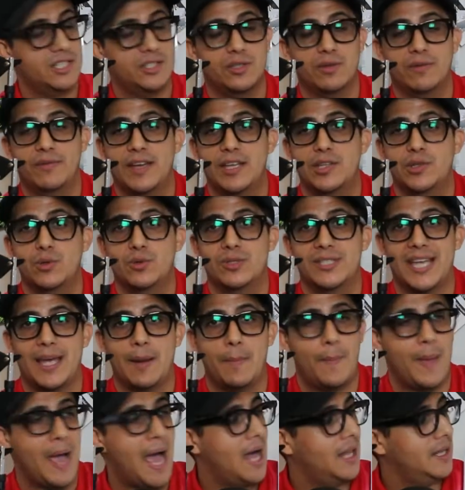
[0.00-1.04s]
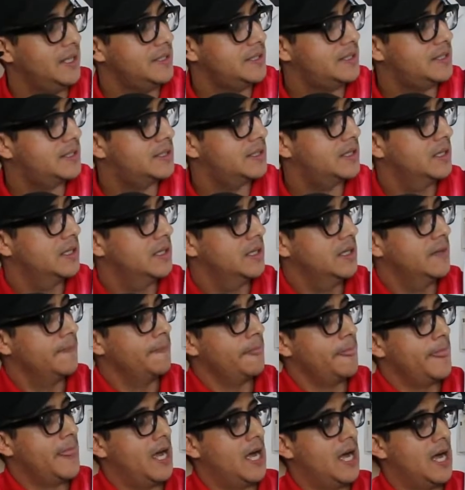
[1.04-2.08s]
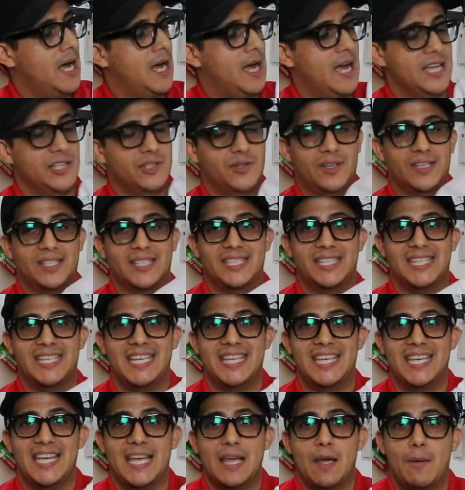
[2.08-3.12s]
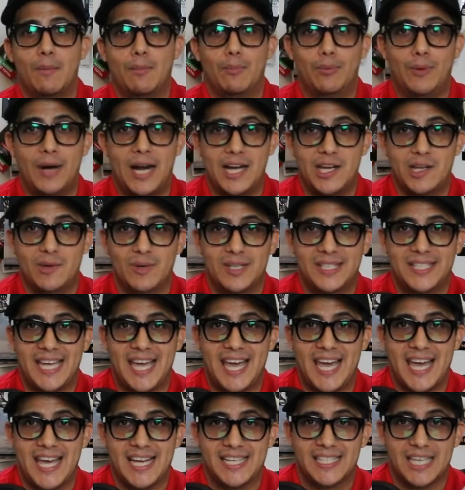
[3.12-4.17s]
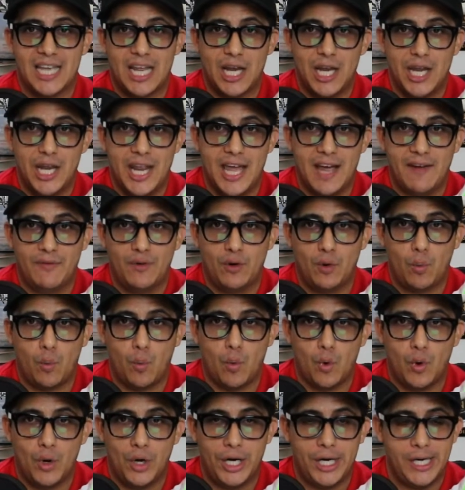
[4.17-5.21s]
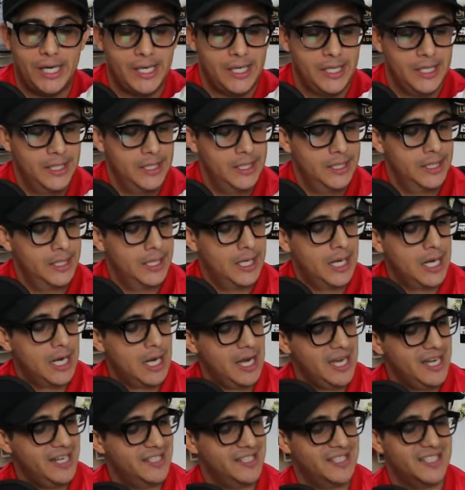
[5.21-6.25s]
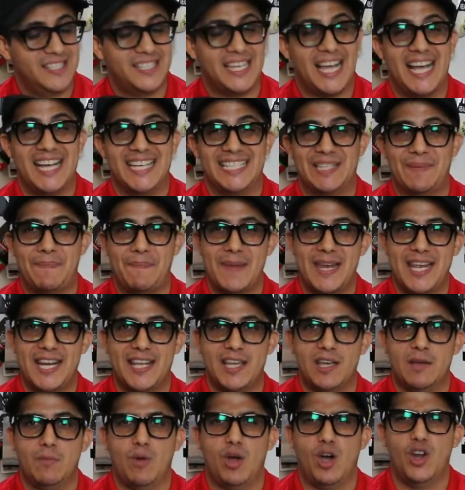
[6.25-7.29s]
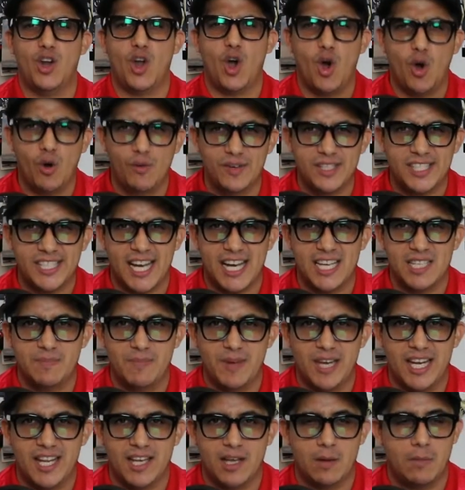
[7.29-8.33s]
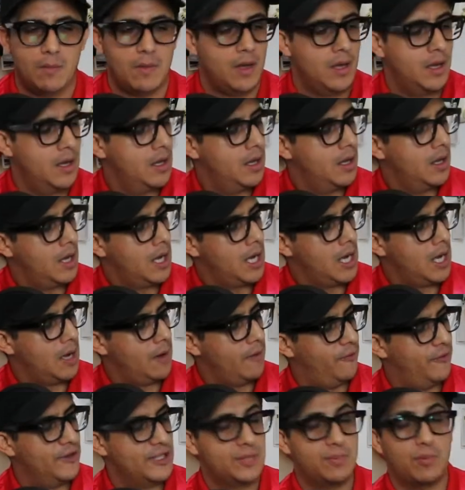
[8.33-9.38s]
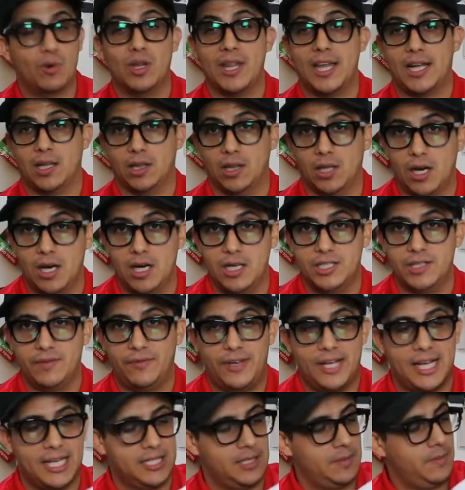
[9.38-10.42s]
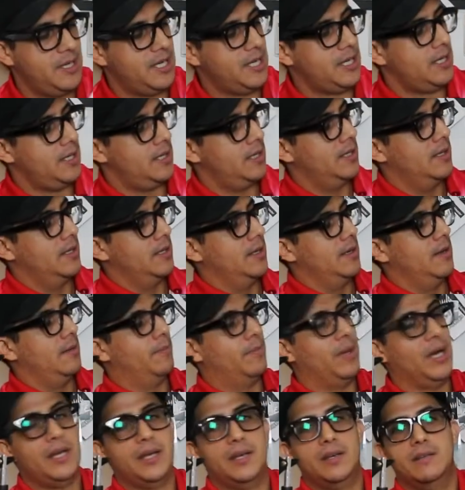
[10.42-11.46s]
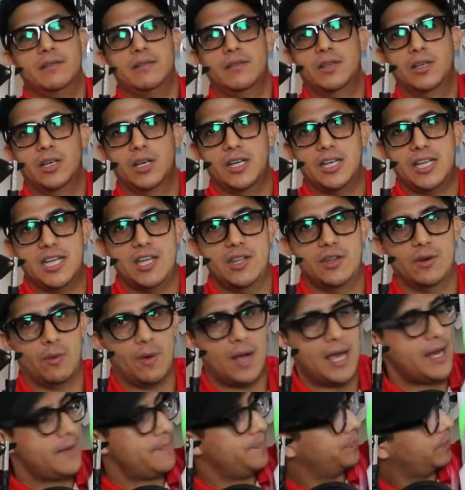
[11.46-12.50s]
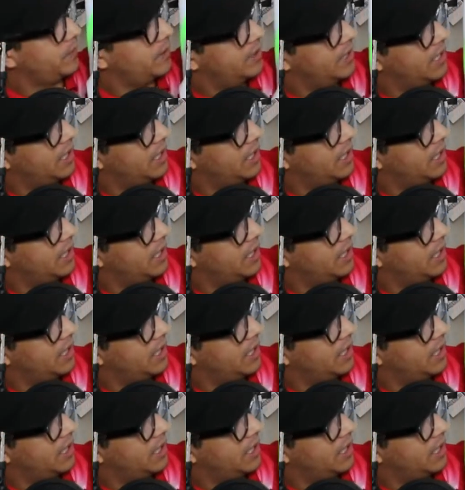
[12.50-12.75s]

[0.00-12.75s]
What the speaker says: Juventus, and Palace. As you can see, brand new with tags, never worn. It is a size medium, an oversized medium. Fits more like a large if you ask me, but good either way. Now